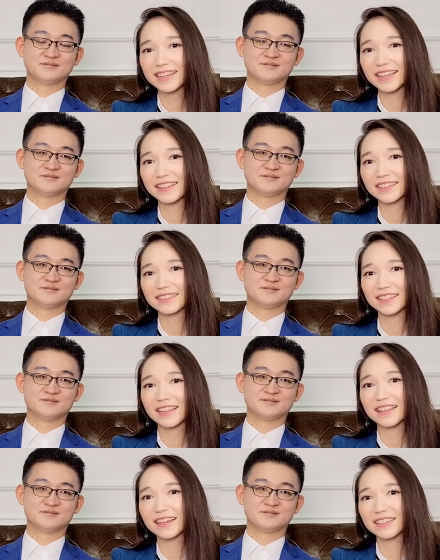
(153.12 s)
Speaker 1: and they
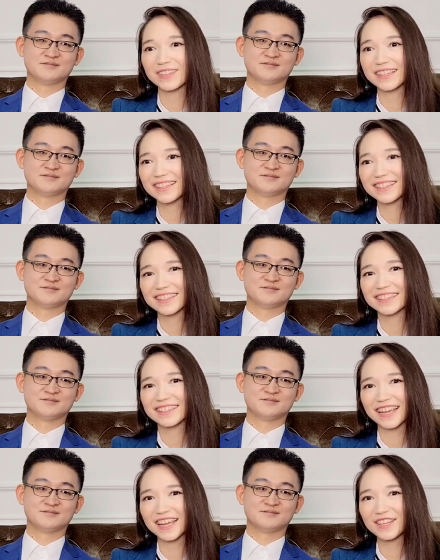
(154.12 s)
say that this
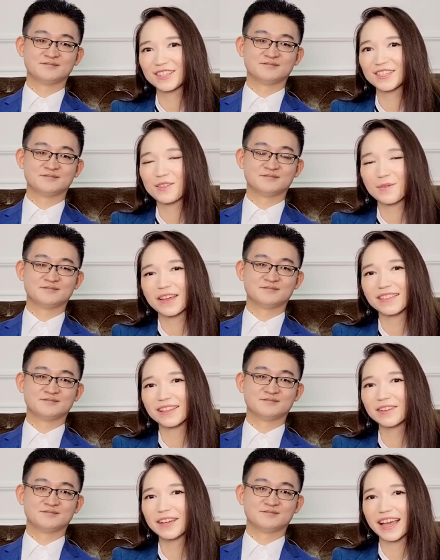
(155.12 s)
changed the way they
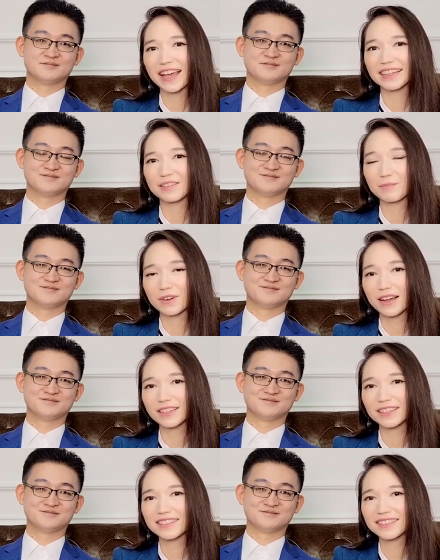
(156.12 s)
look at
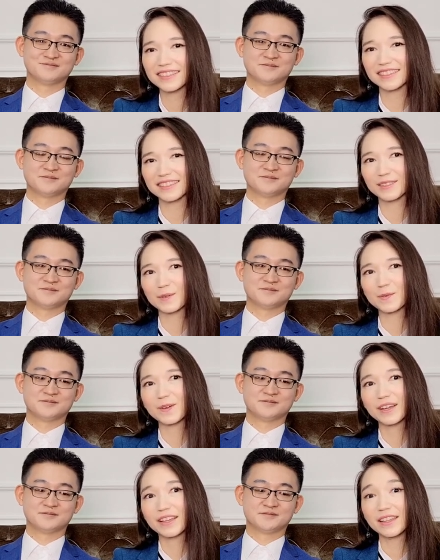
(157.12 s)
products. Uh,
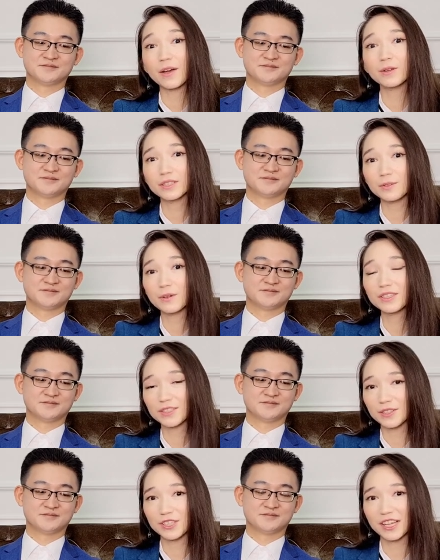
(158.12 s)
they also want
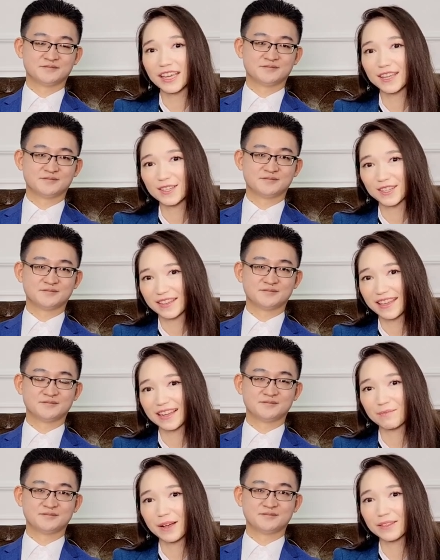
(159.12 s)
to change that
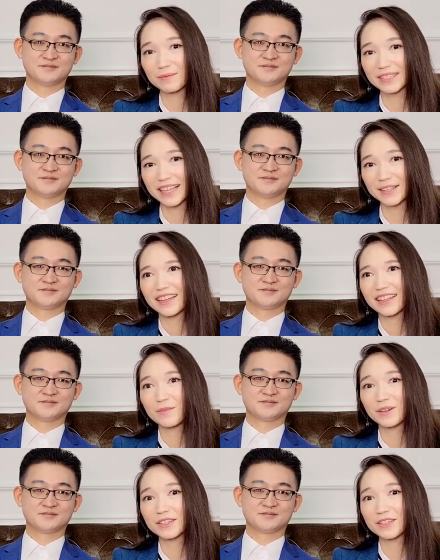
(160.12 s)
about themselves. They
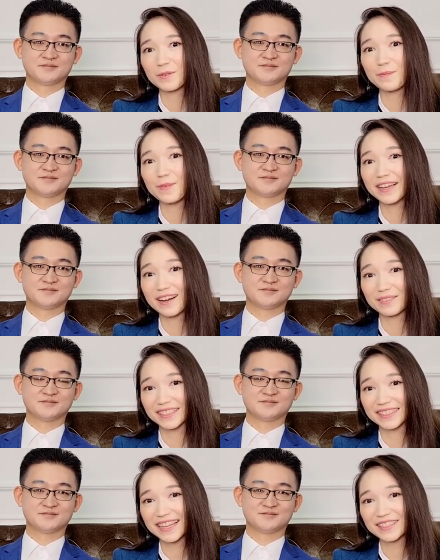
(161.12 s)
want to become
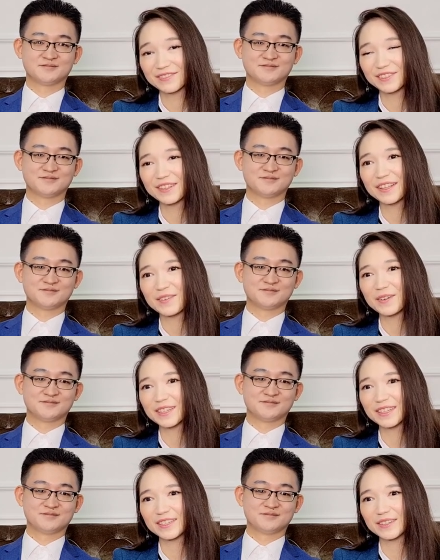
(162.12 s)
successful, they
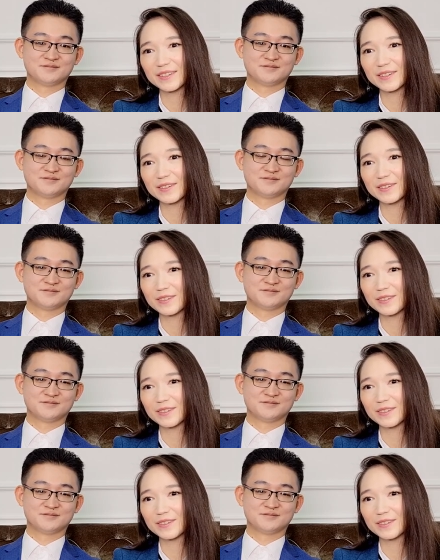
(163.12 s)
want to